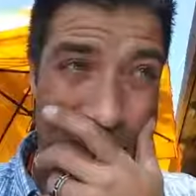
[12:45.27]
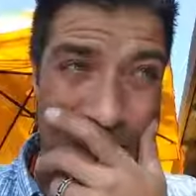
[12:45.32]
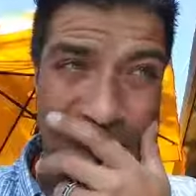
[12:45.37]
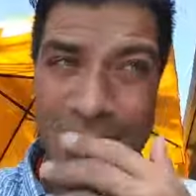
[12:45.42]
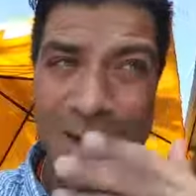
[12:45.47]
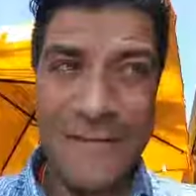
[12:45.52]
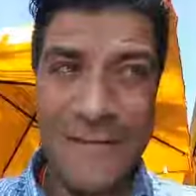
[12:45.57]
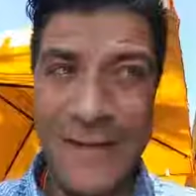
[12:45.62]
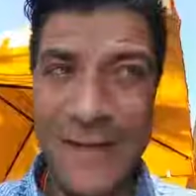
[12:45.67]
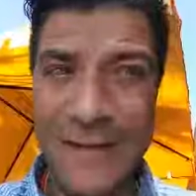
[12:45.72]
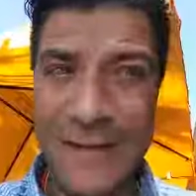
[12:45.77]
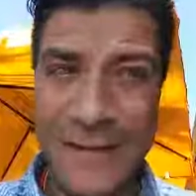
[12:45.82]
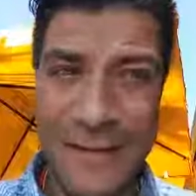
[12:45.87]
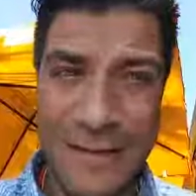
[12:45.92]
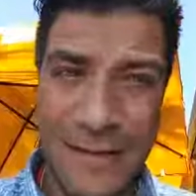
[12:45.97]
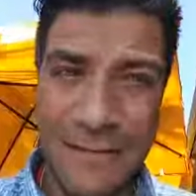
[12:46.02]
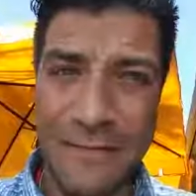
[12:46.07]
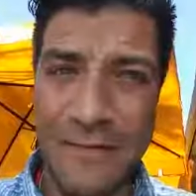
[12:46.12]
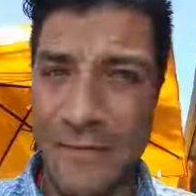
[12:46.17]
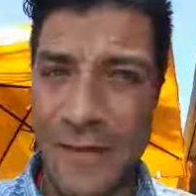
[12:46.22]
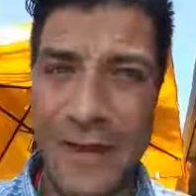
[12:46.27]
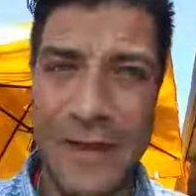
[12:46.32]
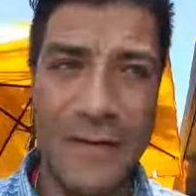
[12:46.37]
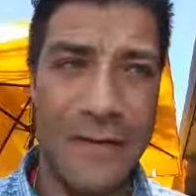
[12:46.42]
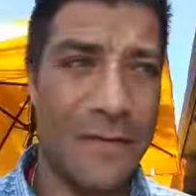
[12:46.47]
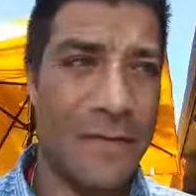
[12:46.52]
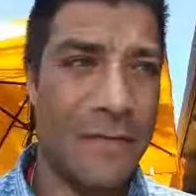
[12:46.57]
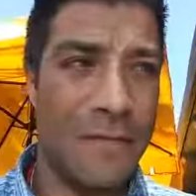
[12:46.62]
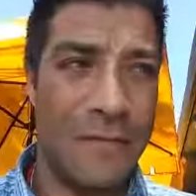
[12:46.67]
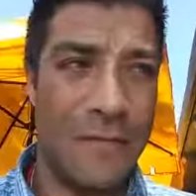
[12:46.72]
You don't have to get this stuff from me
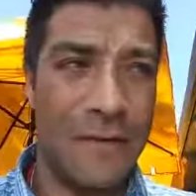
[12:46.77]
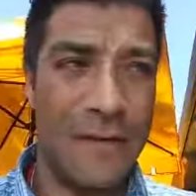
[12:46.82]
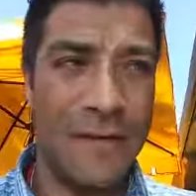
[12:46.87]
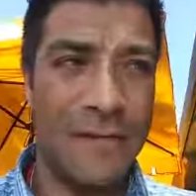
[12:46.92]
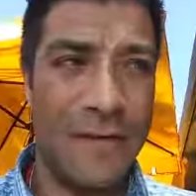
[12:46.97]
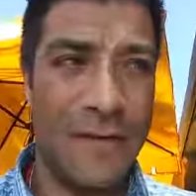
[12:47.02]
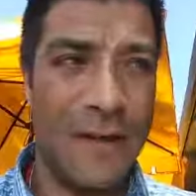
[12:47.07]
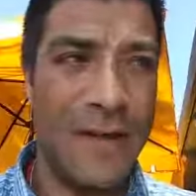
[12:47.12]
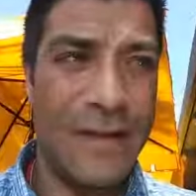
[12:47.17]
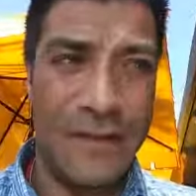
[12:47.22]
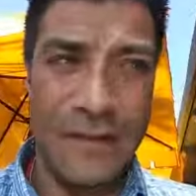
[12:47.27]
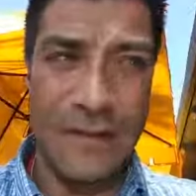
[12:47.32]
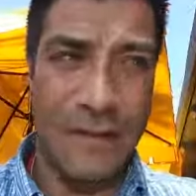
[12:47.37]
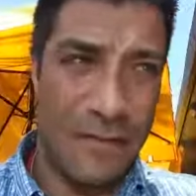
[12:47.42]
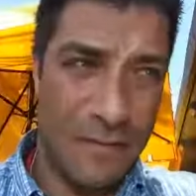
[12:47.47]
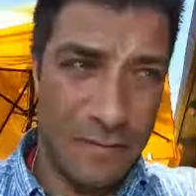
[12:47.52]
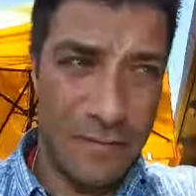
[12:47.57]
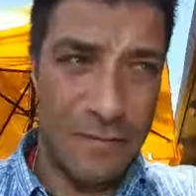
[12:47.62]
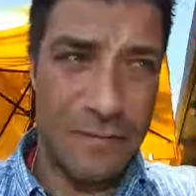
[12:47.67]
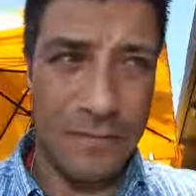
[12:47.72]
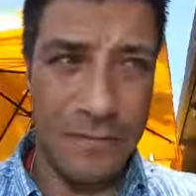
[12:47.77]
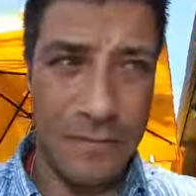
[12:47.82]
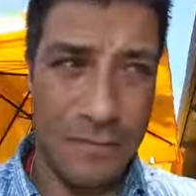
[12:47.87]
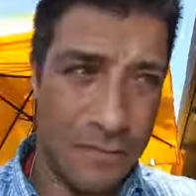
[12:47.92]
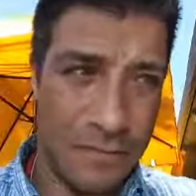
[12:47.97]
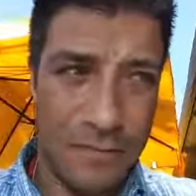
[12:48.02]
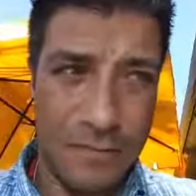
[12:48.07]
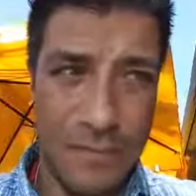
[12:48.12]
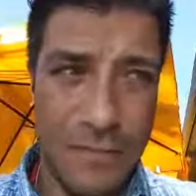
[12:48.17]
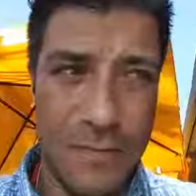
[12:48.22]
or believe in this. Just
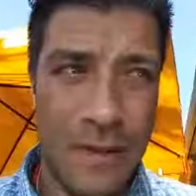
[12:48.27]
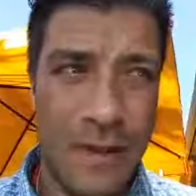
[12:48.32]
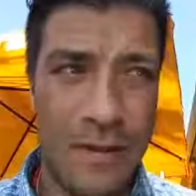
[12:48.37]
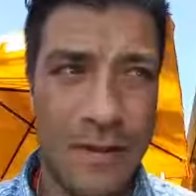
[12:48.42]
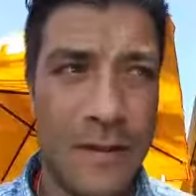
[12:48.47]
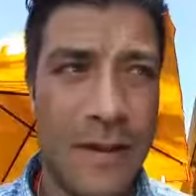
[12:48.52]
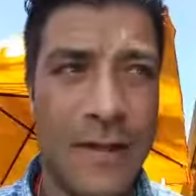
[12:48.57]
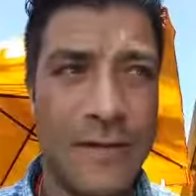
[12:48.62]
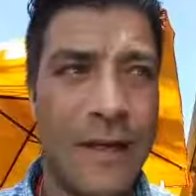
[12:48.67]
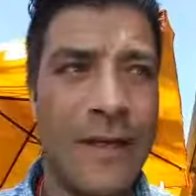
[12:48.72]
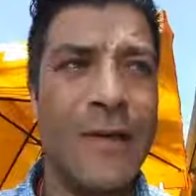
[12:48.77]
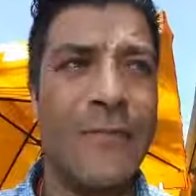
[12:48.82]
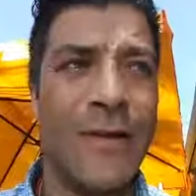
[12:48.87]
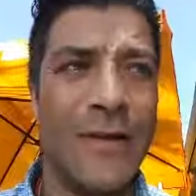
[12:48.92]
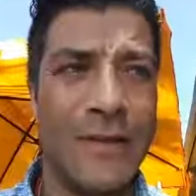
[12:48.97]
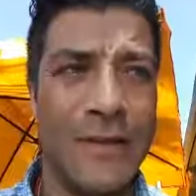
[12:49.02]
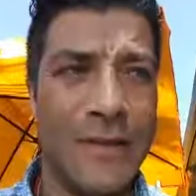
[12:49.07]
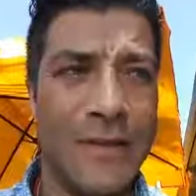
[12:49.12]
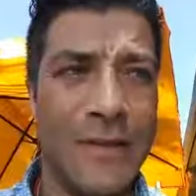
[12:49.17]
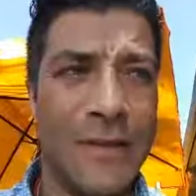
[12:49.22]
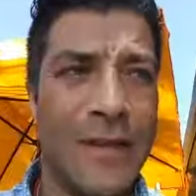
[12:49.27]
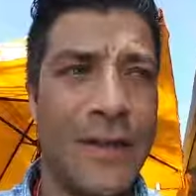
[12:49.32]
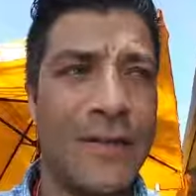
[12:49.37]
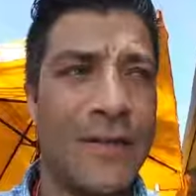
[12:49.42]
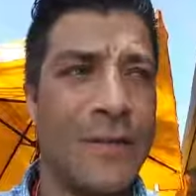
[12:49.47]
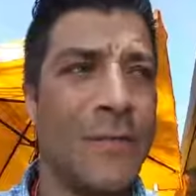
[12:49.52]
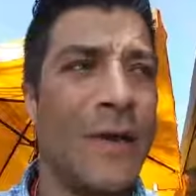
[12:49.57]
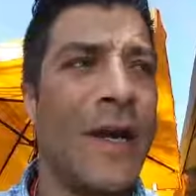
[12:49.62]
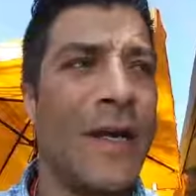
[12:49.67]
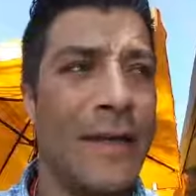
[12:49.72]
get a cleanse anyway. It's just to
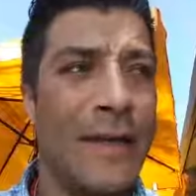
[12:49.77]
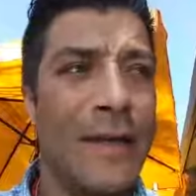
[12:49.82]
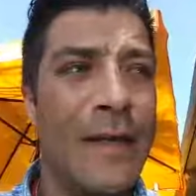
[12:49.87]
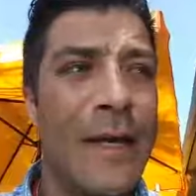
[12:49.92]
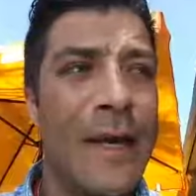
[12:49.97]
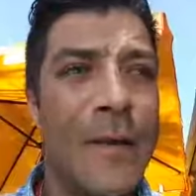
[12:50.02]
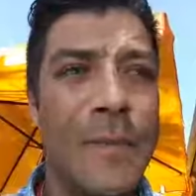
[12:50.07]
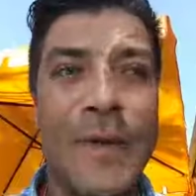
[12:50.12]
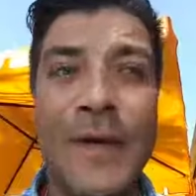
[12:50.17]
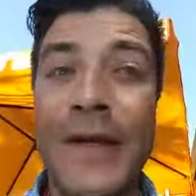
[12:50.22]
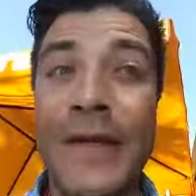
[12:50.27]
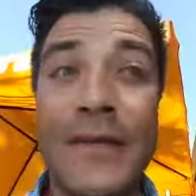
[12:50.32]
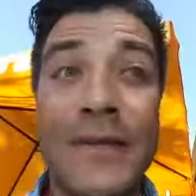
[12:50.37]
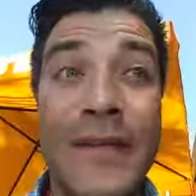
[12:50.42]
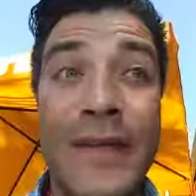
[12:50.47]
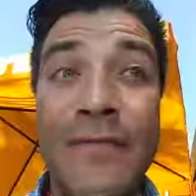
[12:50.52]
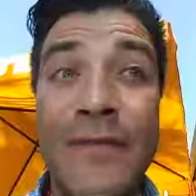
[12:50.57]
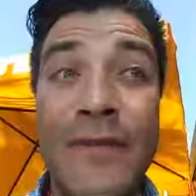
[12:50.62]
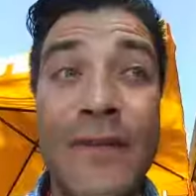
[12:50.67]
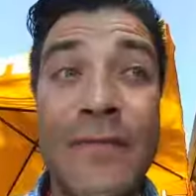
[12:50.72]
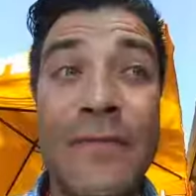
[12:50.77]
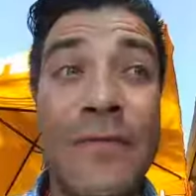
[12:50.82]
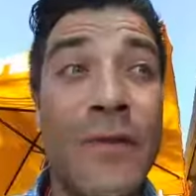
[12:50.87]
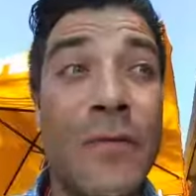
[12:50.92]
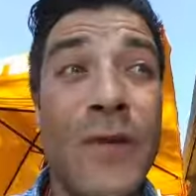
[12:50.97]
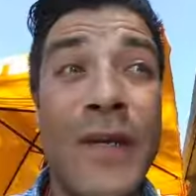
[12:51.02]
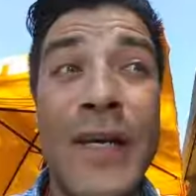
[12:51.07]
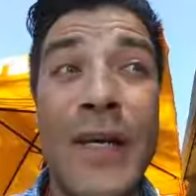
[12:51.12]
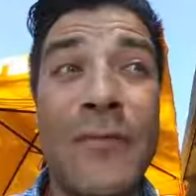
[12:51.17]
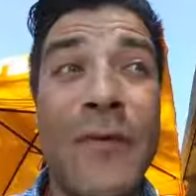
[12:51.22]
cleanse your body because even the food
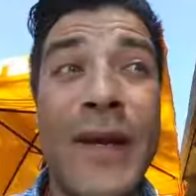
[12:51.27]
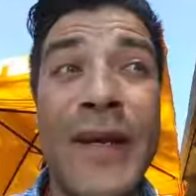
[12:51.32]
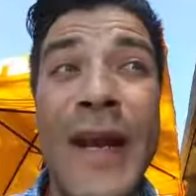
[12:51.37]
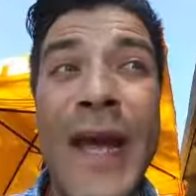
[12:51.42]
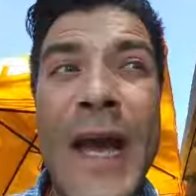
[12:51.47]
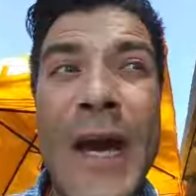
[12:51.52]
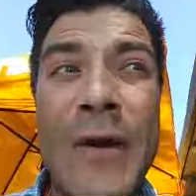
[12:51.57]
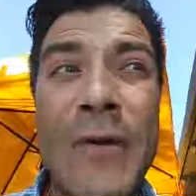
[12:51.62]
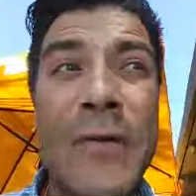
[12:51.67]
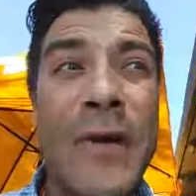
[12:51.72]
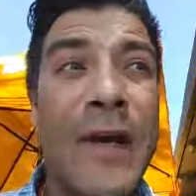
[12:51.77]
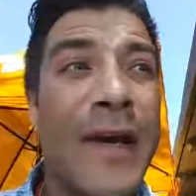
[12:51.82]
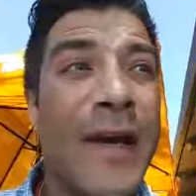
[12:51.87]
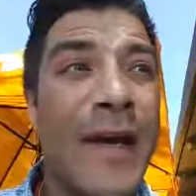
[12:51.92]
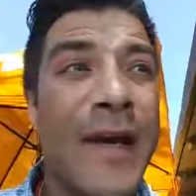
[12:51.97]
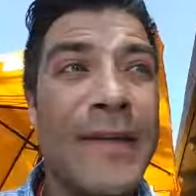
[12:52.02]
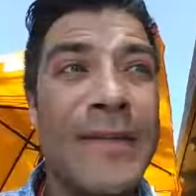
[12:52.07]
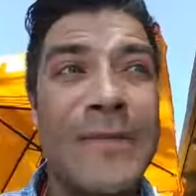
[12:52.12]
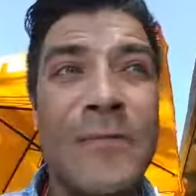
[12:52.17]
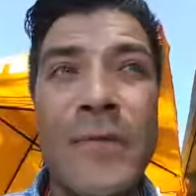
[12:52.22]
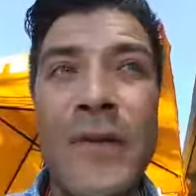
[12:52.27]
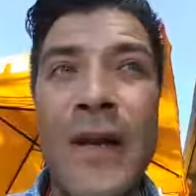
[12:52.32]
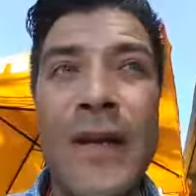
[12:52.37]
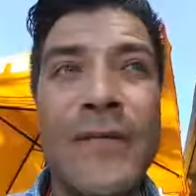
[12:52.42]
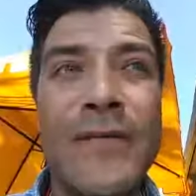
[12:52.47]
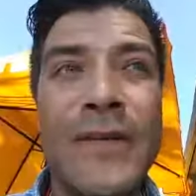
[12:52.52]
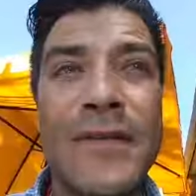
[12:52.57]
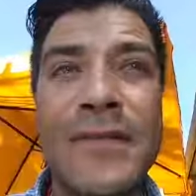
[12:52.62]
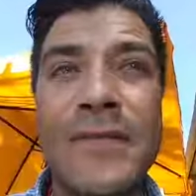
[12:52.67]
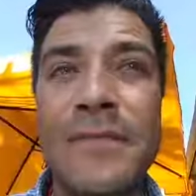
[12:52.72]
that we eat right now, it's we're
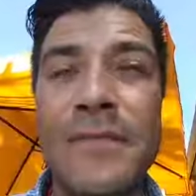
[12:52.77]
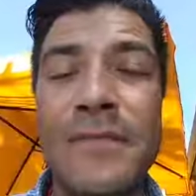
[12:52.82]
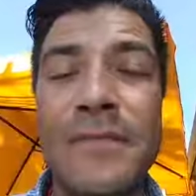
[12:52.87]
not even.